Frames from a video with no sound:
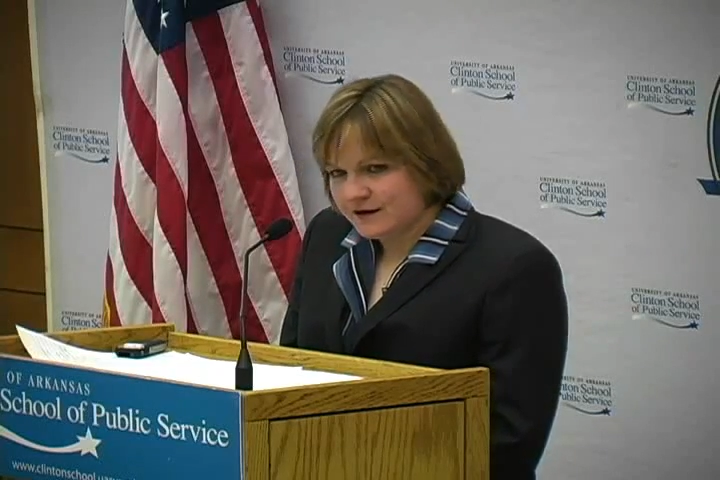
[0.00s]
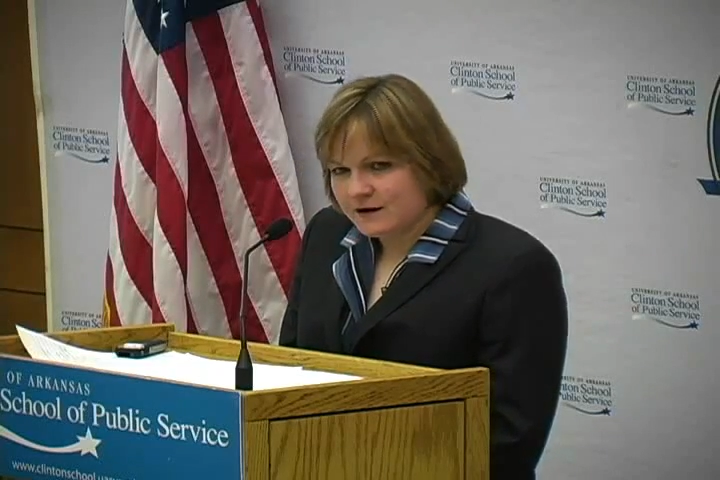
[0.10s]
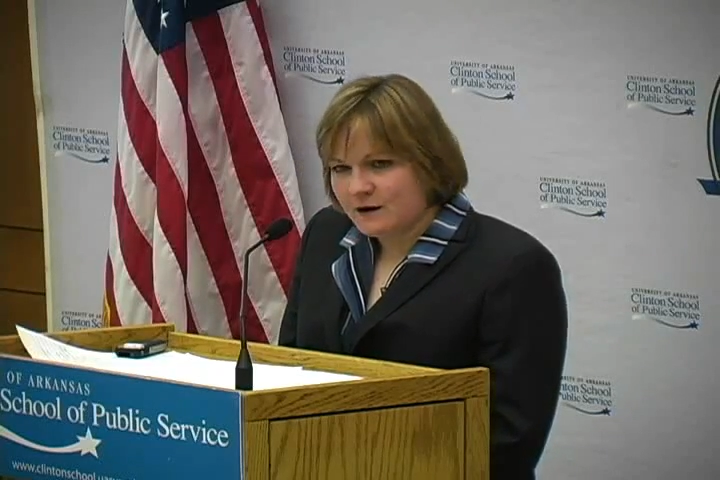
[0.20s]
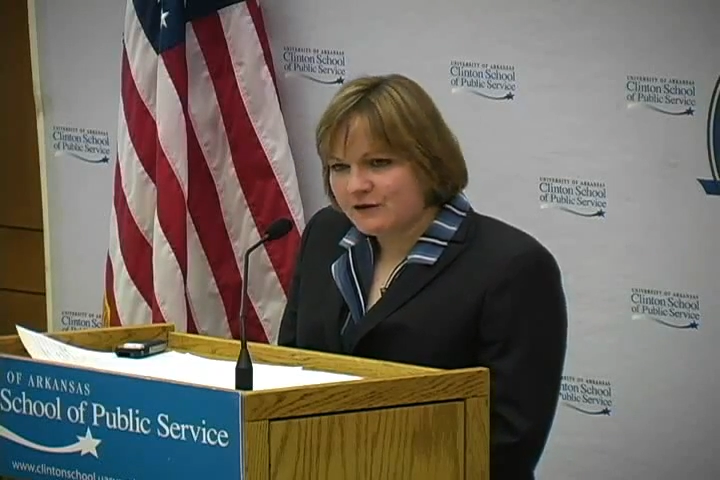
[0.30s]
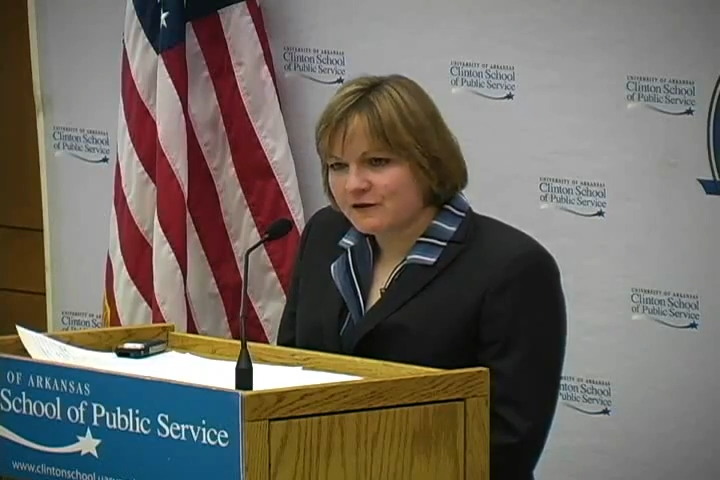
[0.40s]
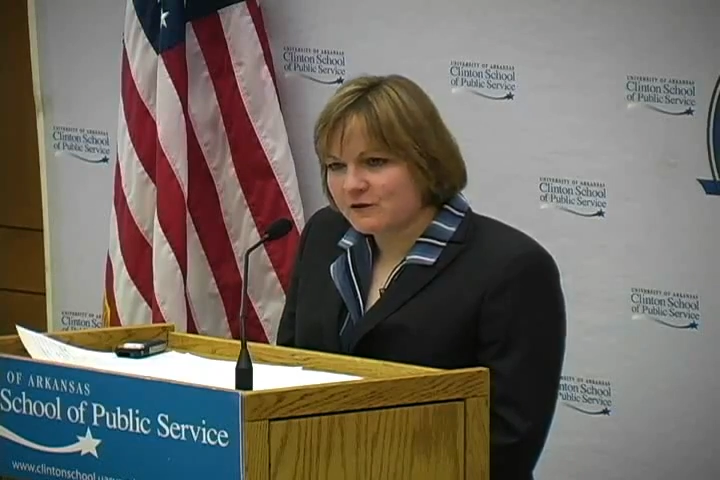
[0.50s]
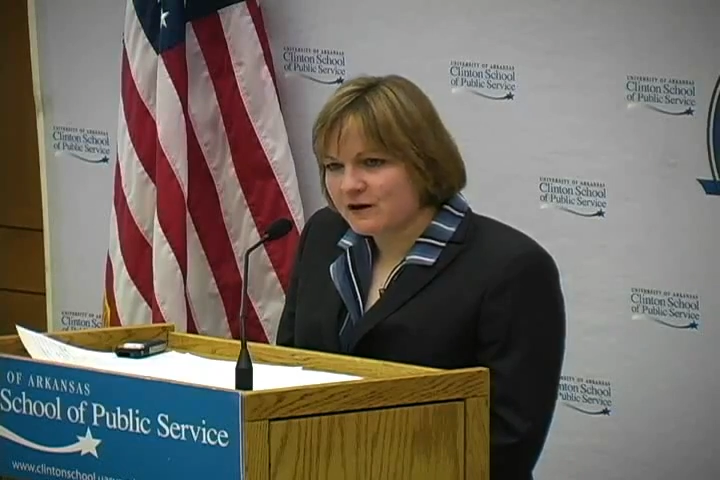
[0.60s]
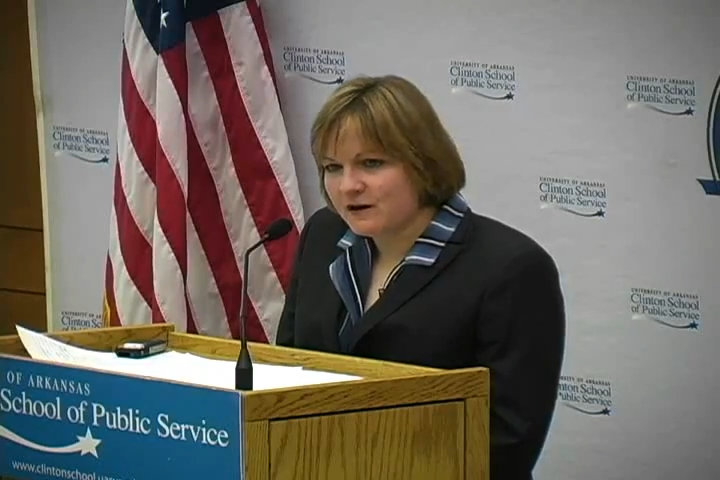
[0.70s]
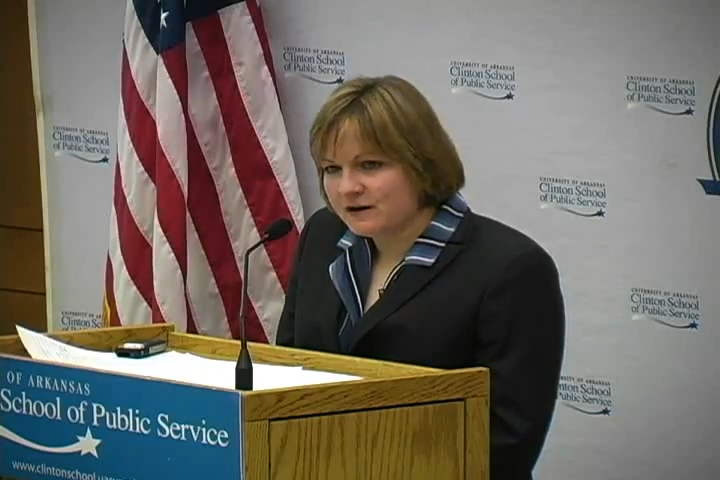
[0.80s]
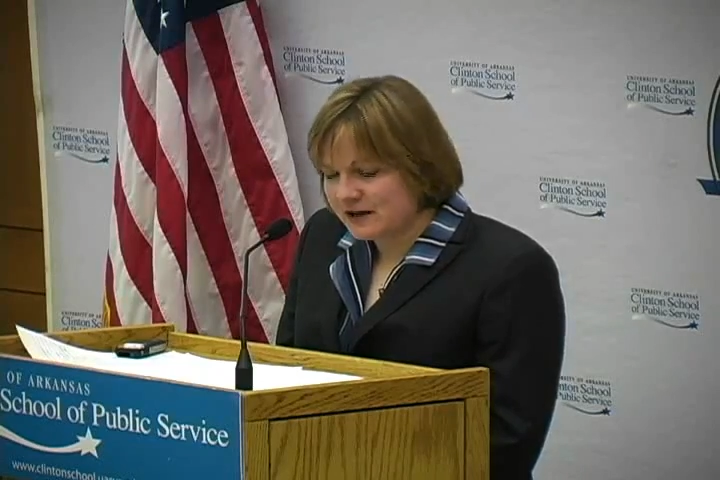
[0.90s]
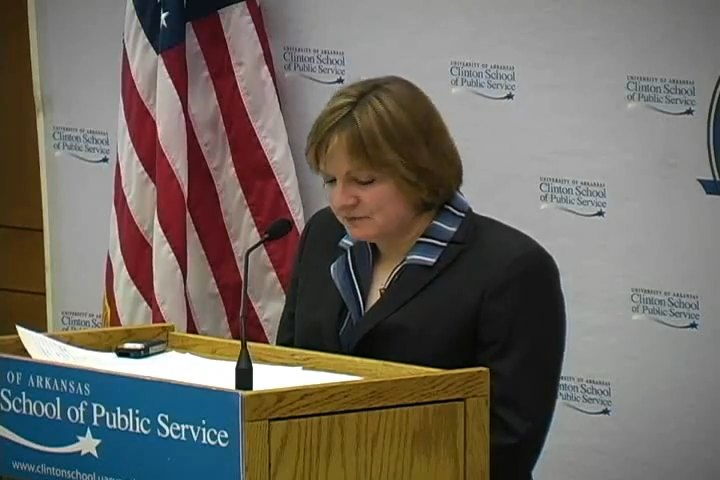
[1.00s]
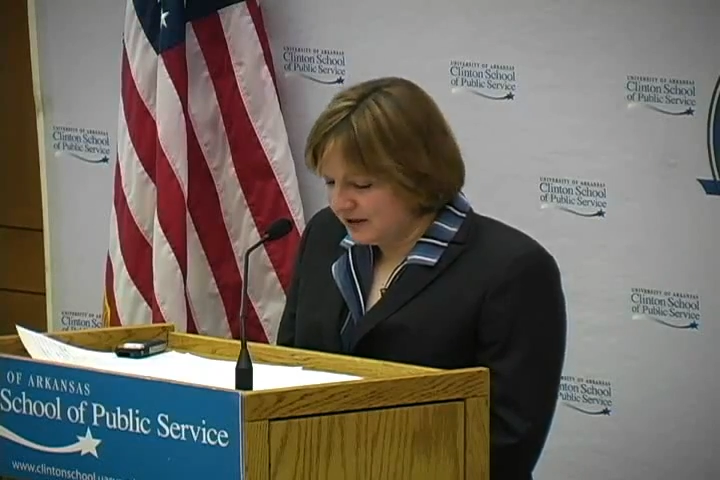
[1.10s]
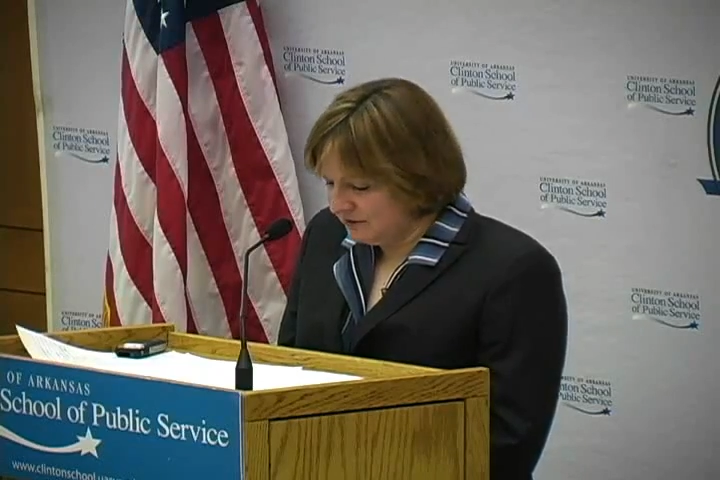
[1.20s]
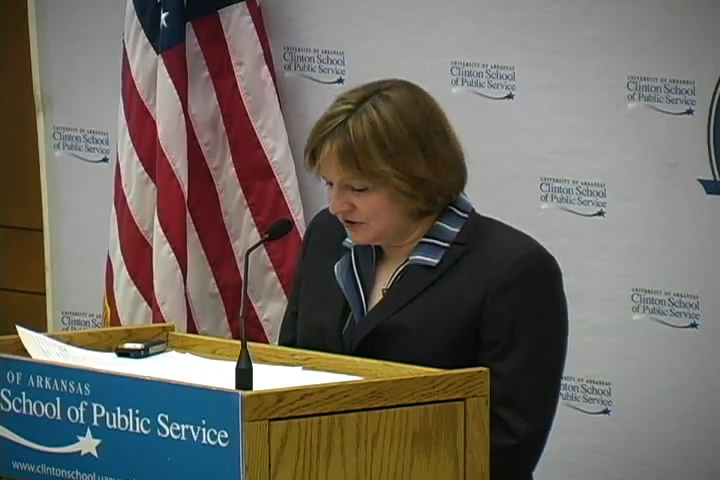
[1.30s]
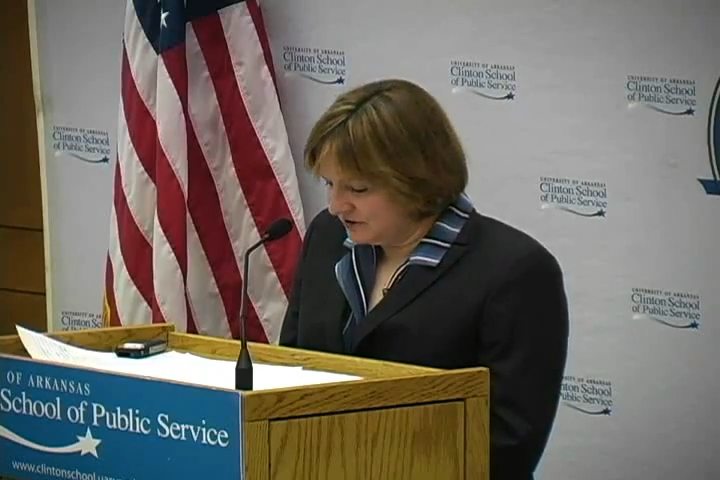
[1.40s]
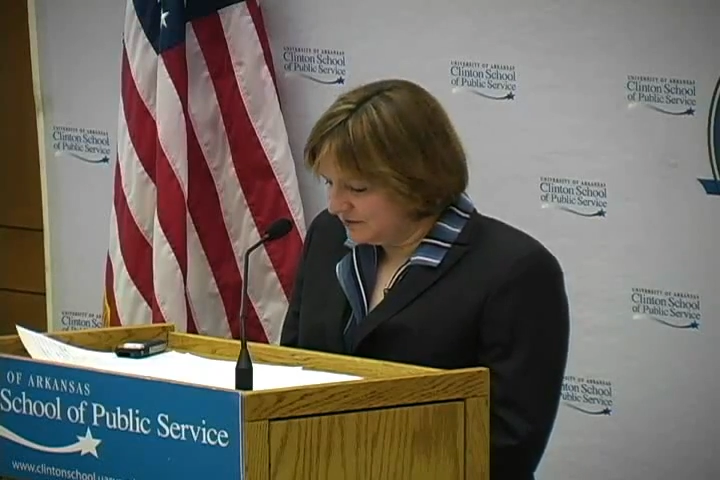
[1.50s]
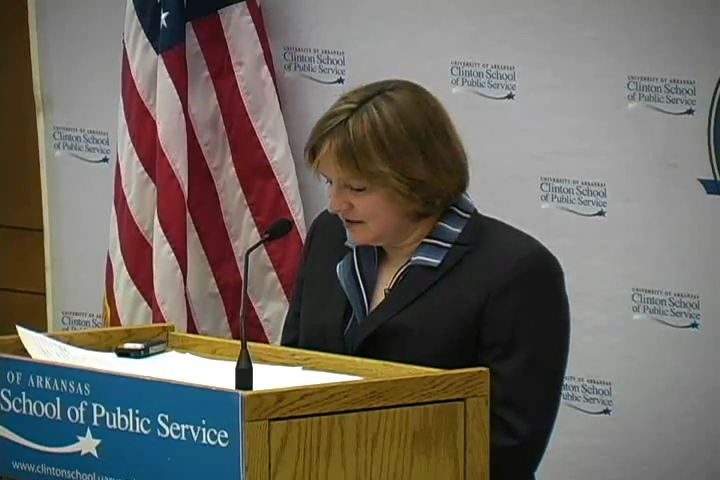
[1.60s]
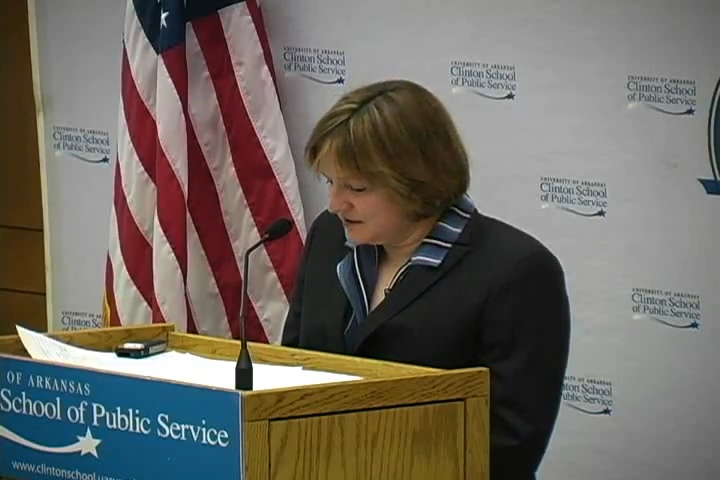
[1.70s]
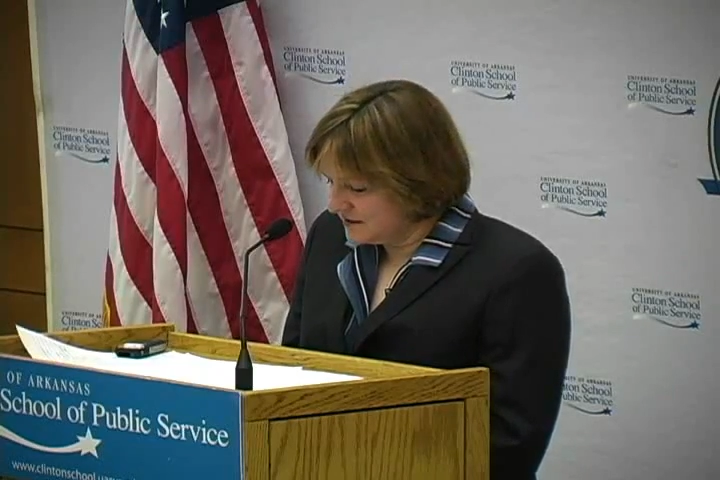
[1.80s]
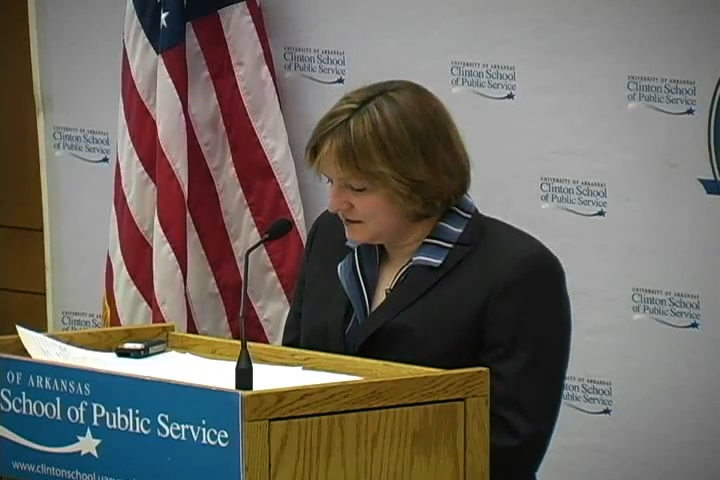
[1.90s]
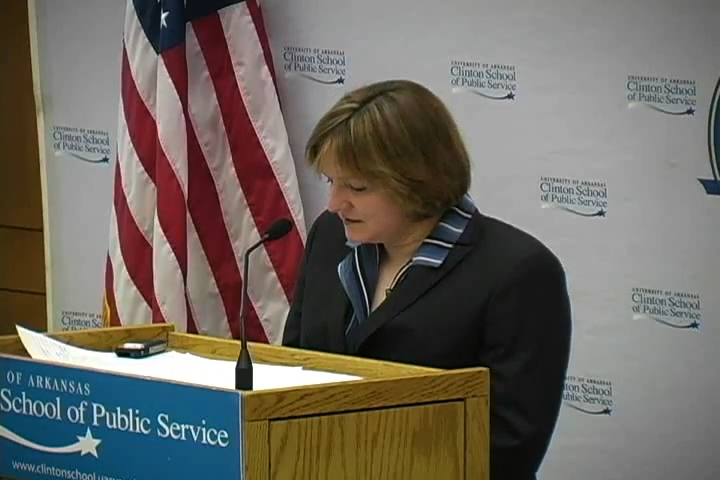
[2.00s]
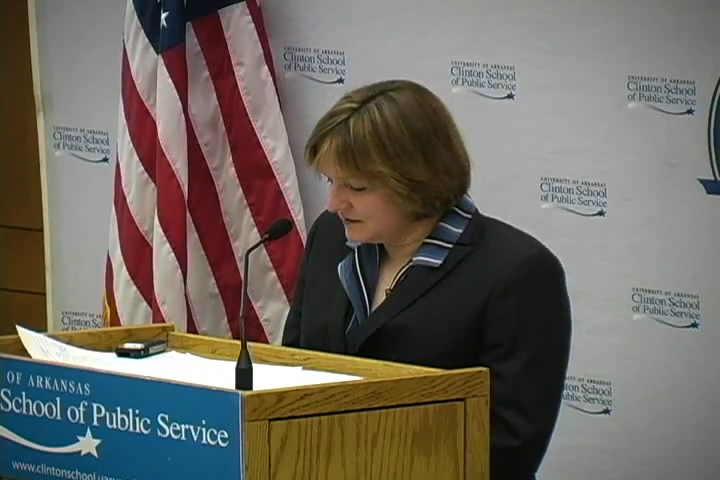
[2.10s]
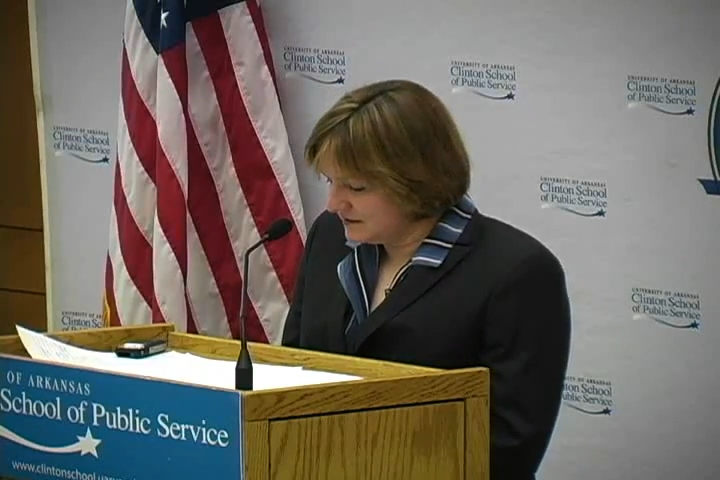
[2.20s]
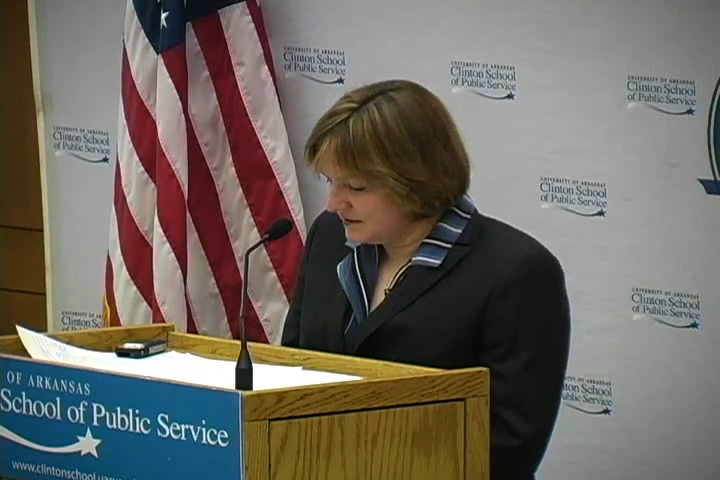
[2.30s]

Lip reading: Although all unpublished opinions